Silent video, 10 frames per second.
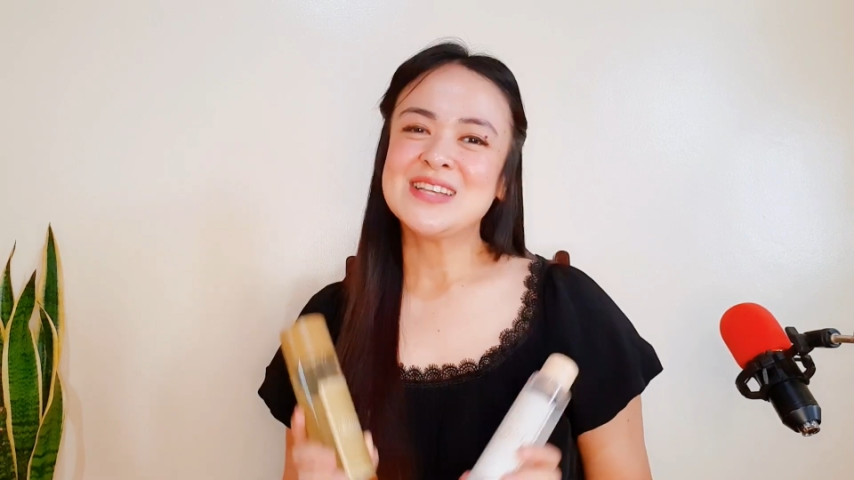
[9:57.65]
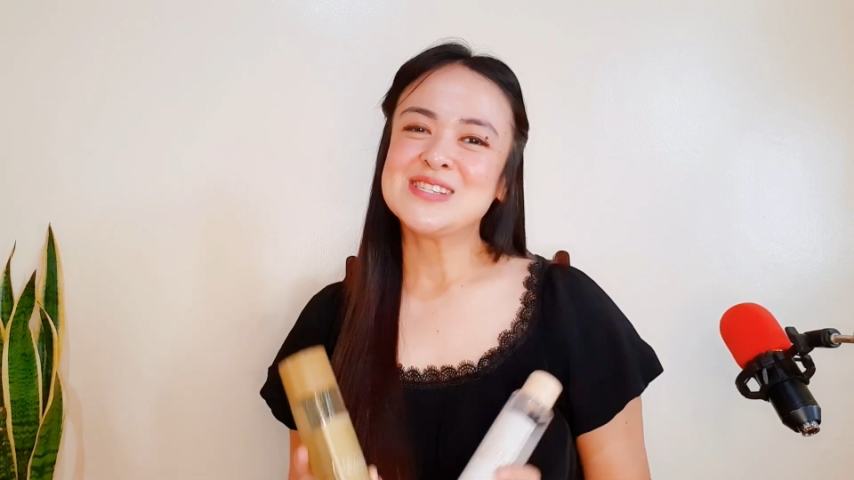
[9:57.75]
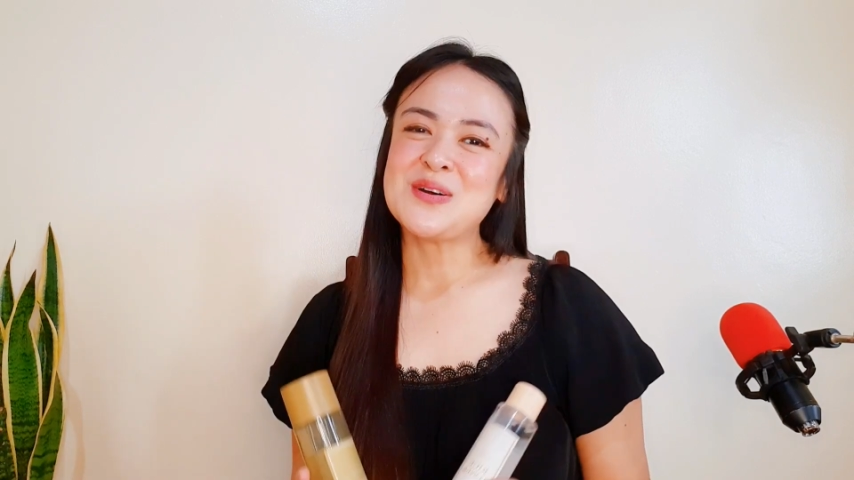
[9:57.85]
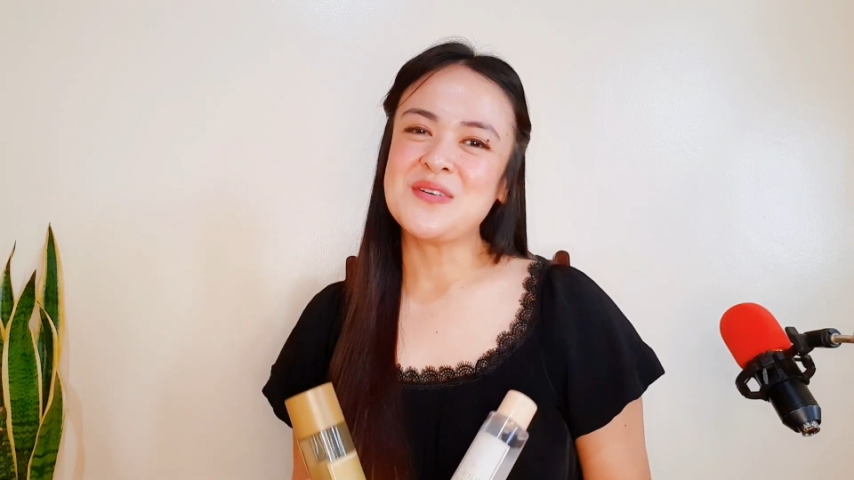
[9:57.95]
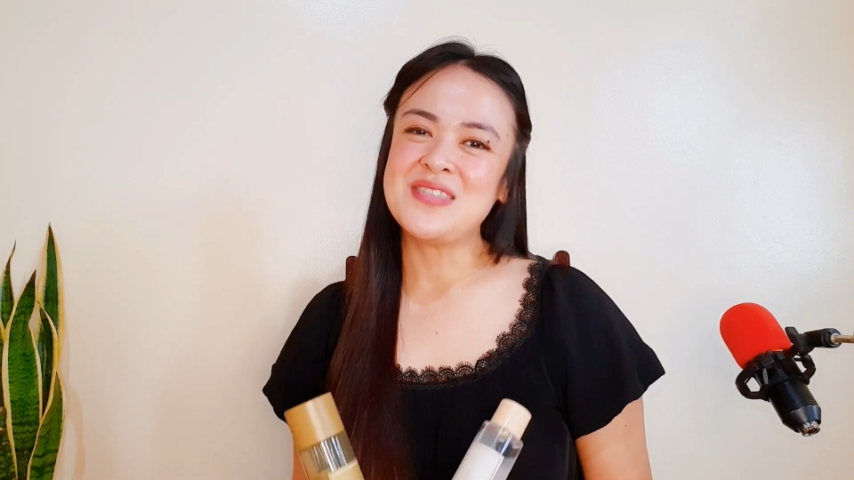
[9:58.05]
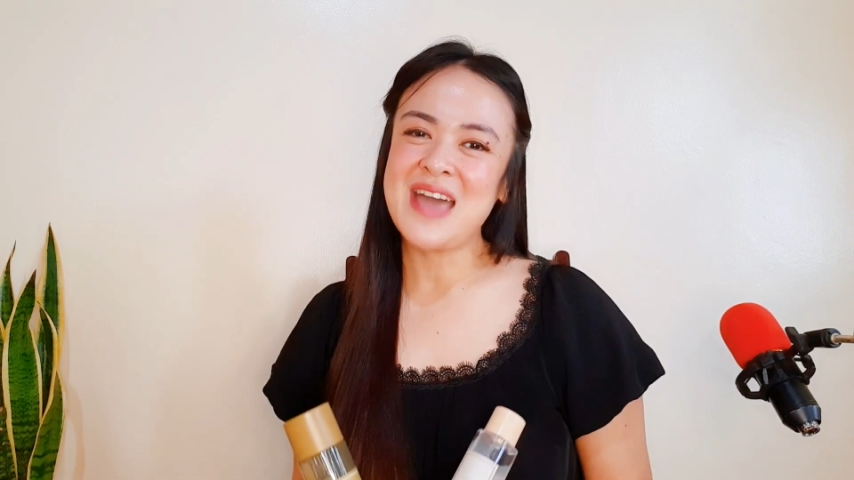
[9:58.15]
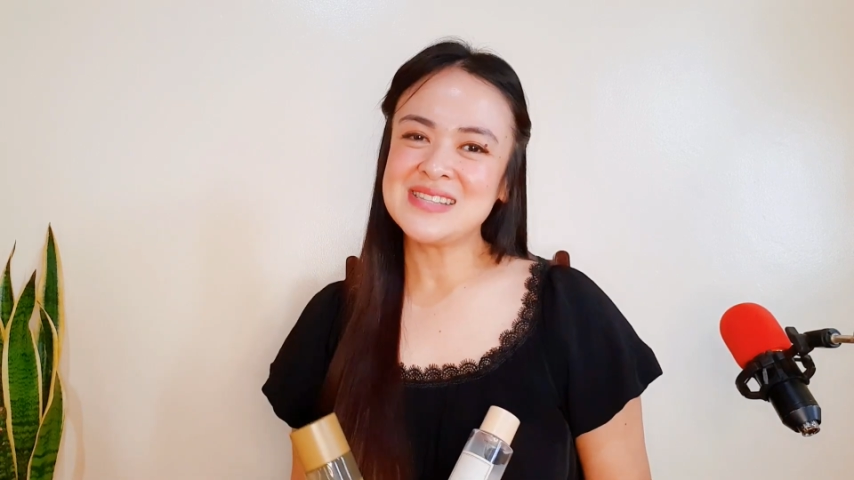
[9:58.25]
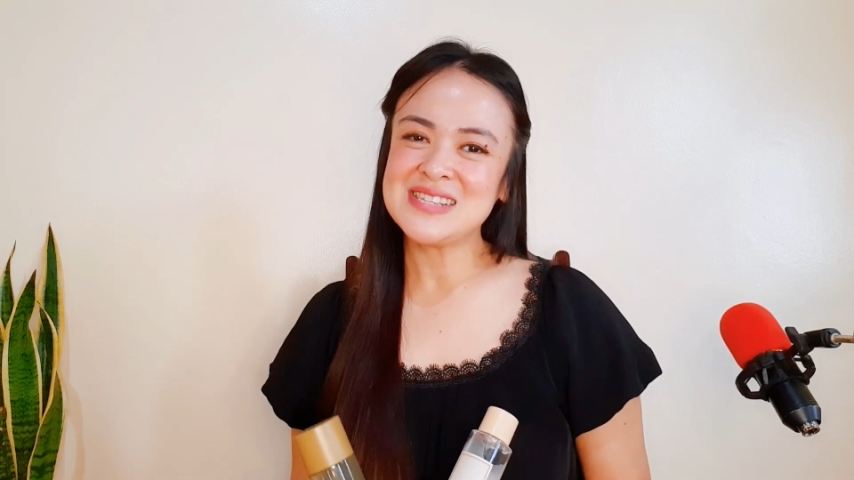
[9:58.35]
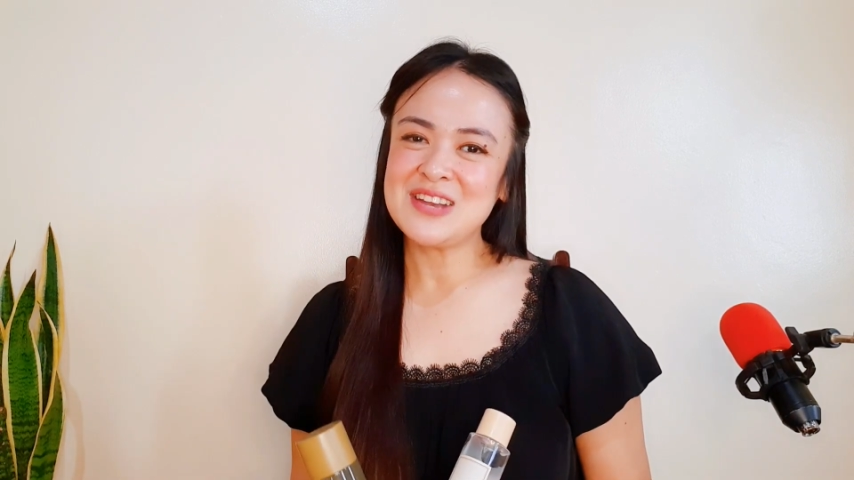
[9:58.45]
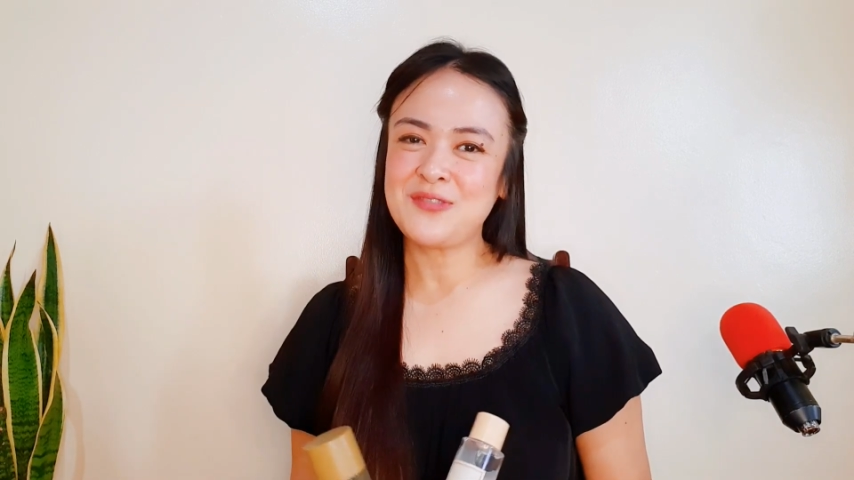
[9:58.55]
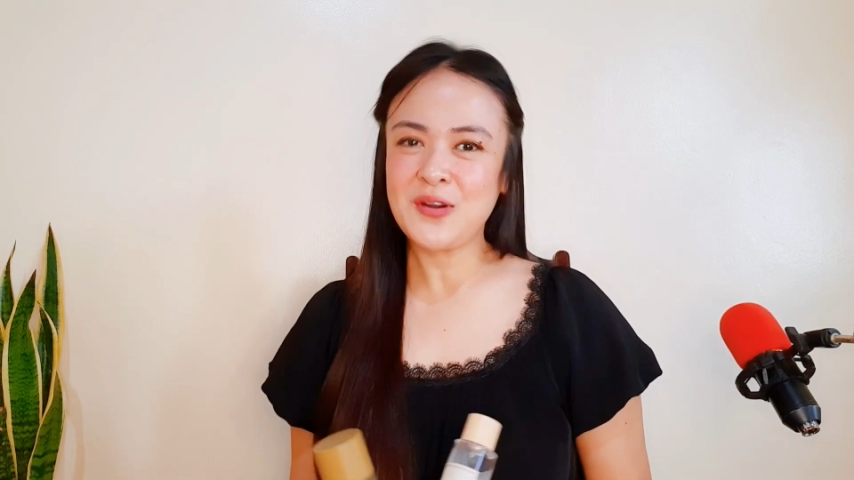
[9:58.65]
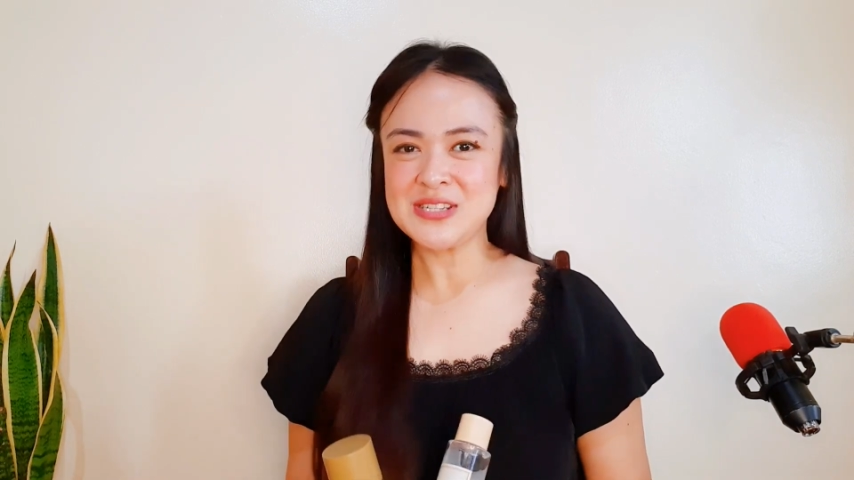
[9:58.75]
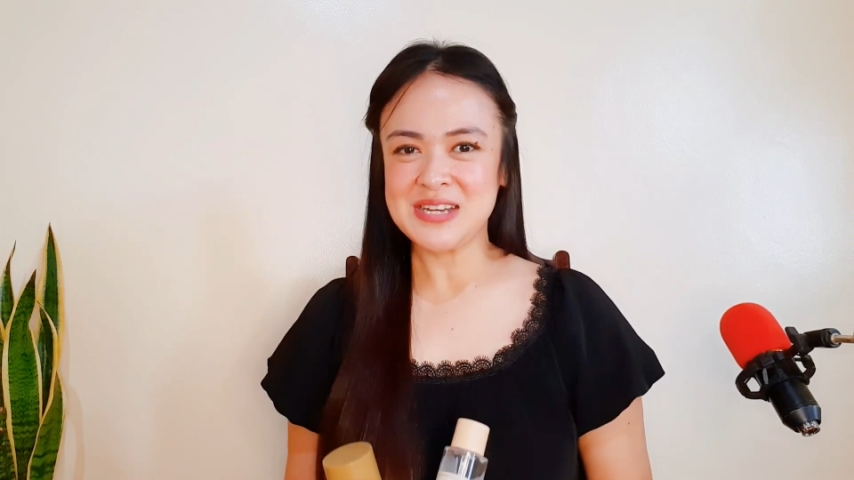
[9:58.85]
So that's it for